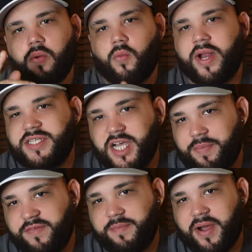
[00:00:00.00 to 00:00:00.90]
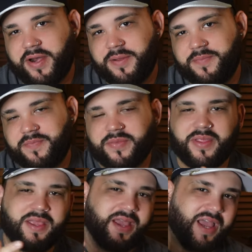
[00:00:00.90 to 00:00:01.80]
What is up, everybody?
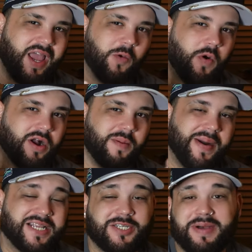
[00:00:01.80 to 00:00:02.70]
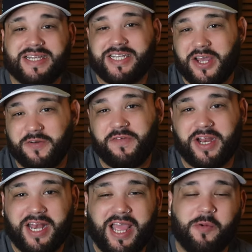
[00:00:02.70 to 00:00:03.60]
And welcome back to my channel,
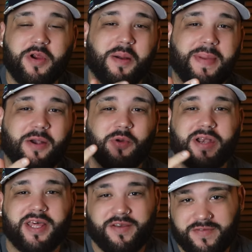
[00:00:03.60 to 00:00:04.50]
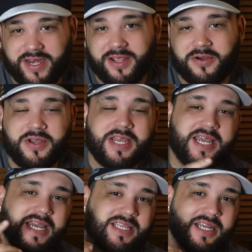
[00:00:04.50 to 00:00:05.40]
Fiddleland. We are back with another video,
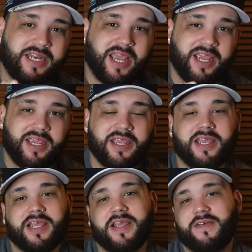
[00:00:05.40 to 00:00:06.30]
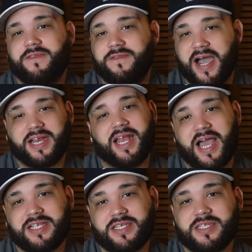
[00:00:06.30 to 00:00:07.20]
and today
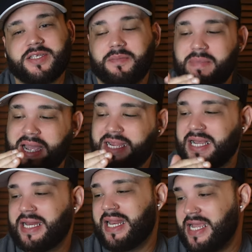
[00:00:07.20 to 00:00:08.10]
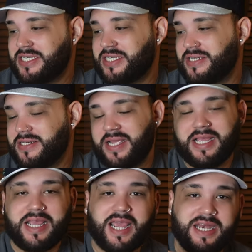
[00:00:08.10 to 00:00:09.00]
finalizes my collection.
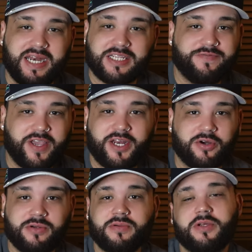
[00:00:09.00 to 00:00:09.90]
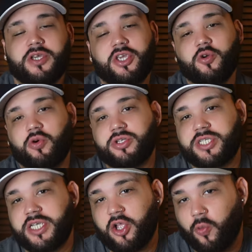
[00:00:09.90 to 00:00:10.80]
In this video, you will
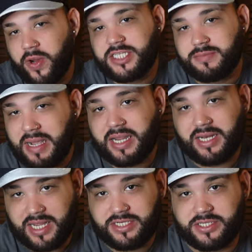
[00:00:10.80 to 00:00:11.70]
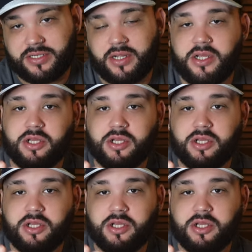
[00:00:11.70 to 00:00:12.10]
see the rest of my collection.